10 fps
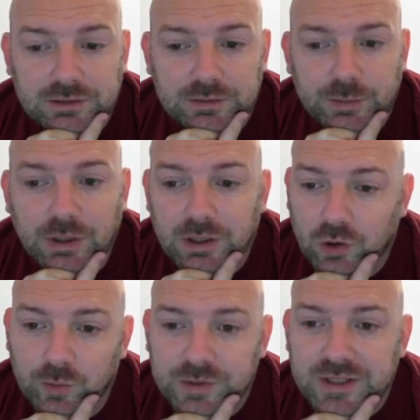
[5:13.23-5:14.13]
But
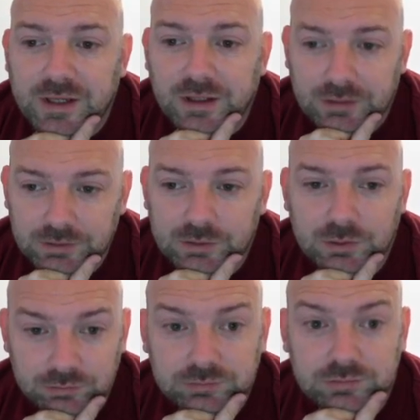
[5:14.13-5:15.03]
OBSEC,
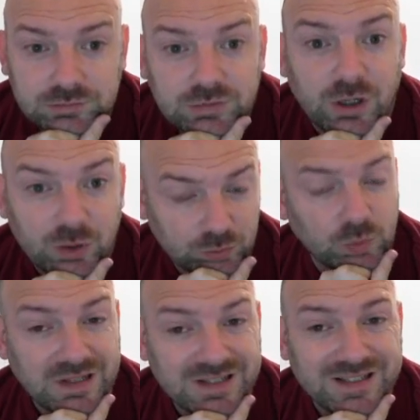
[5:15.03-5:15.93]

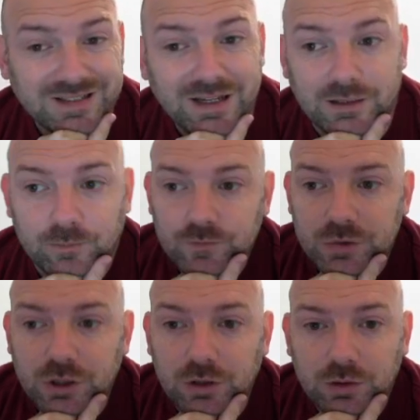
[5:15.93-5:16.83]
wins the day.
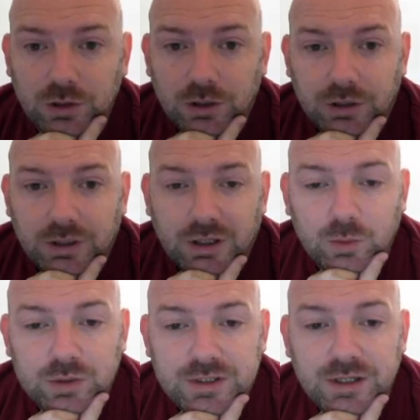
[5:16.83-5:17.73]
So it
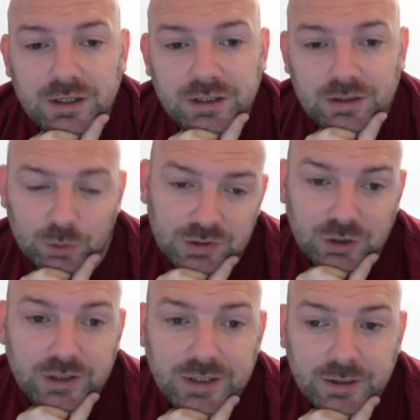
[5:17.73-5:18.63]
was a
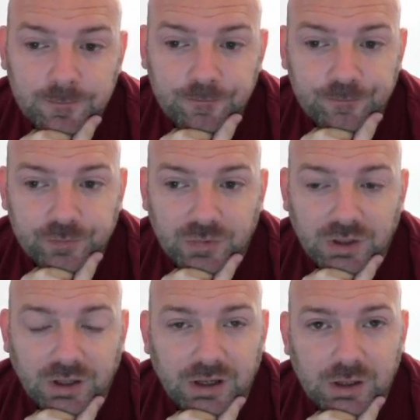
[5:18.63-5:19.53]
tight game,
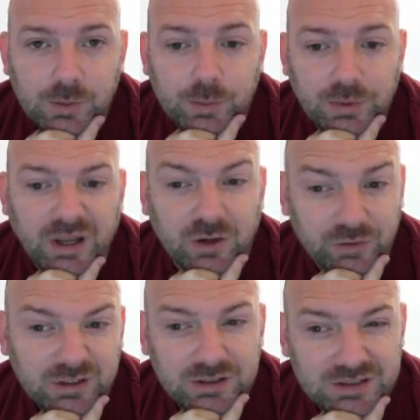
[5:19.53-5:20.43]
and I
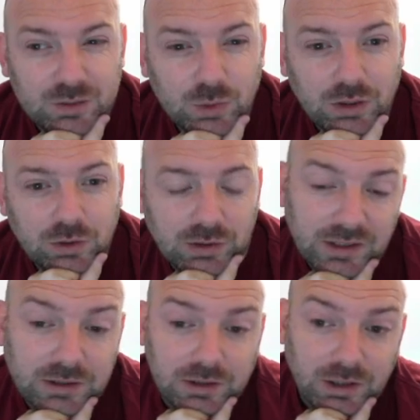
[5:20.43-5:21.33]
think I did well.
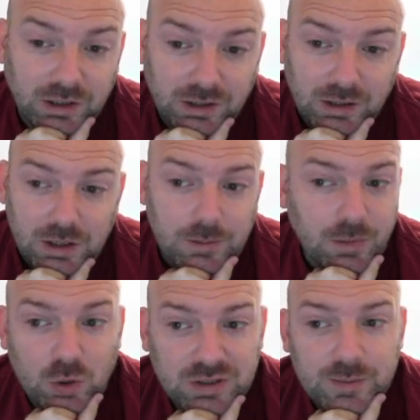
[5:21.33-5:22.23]
And
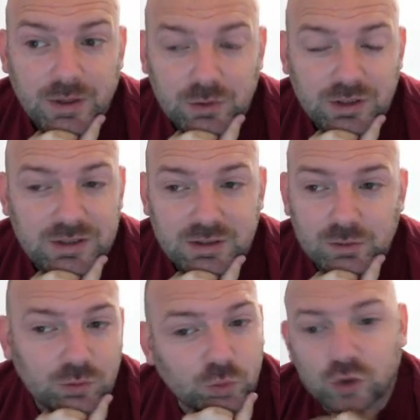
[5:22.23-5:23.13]
multi-melters
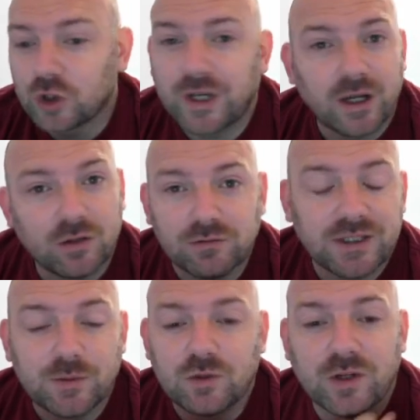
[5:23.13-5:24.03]
took out the
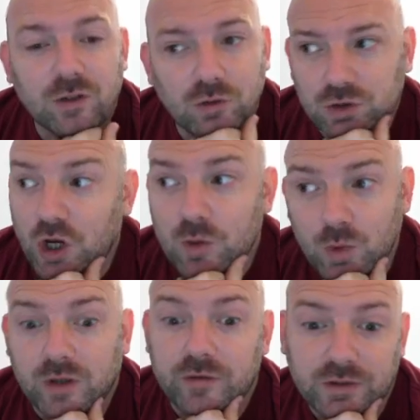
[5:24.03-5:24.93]
Redemptor Dreadnought turn
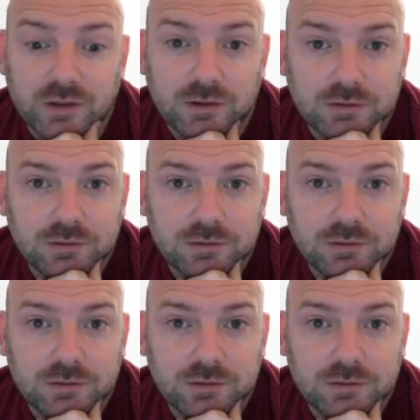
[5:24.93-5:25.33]
1, I think.